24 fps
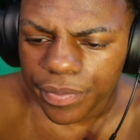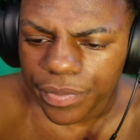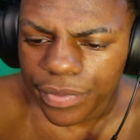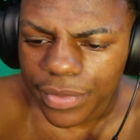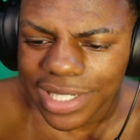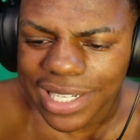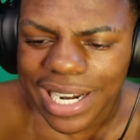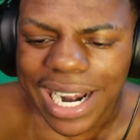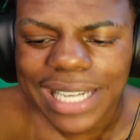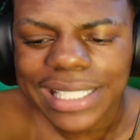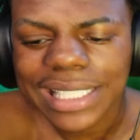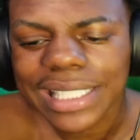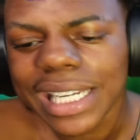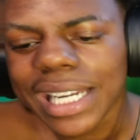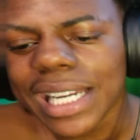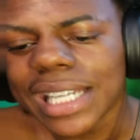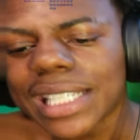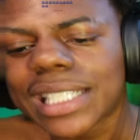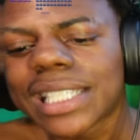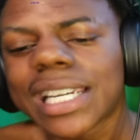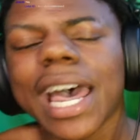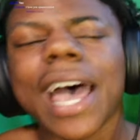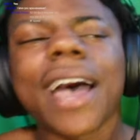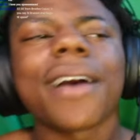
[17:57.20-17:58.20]
Should I send
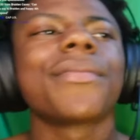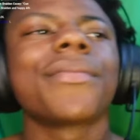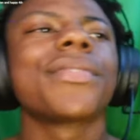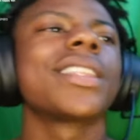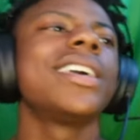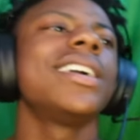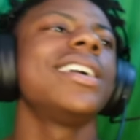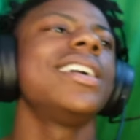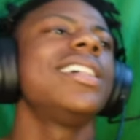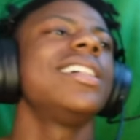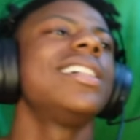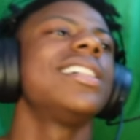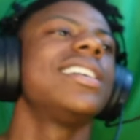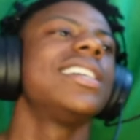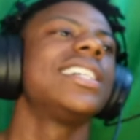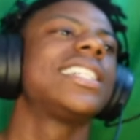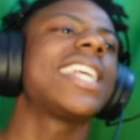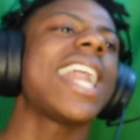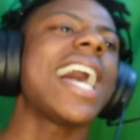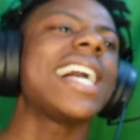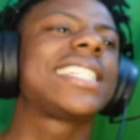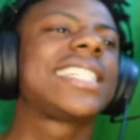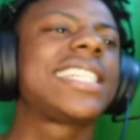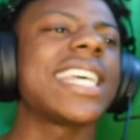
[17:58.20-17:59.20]
this chat?
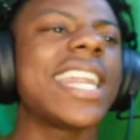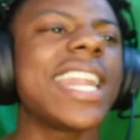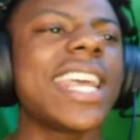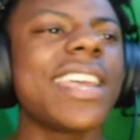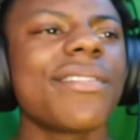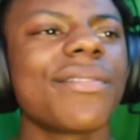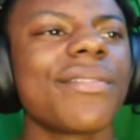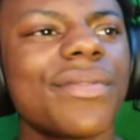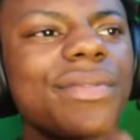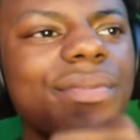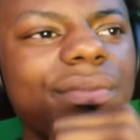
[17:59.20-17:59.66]
Should I send it?